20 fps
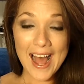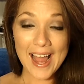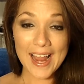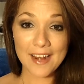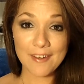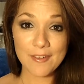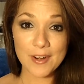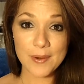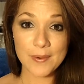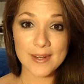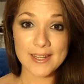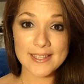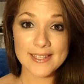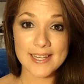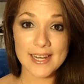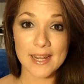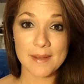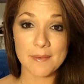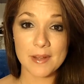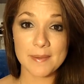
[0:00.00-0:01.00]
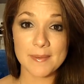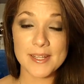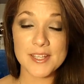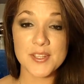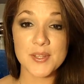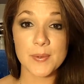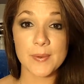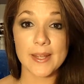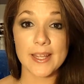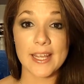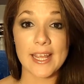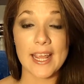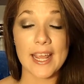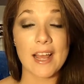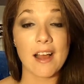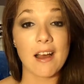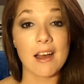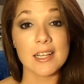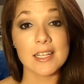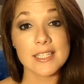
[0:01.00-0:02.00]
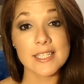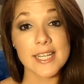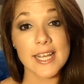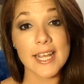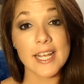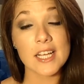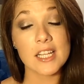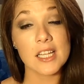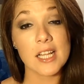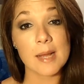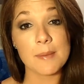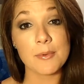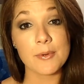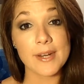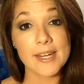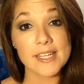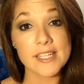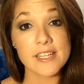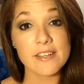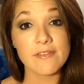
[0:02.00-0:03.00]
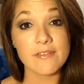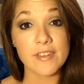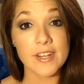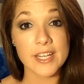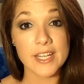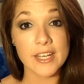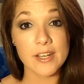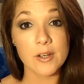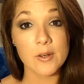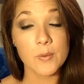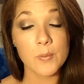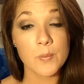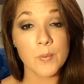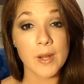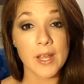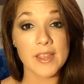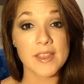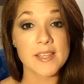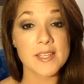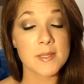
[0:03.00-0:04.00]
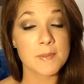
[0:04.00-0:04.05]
Hi everyone, today I'm going to be doing a holiday collaboration video with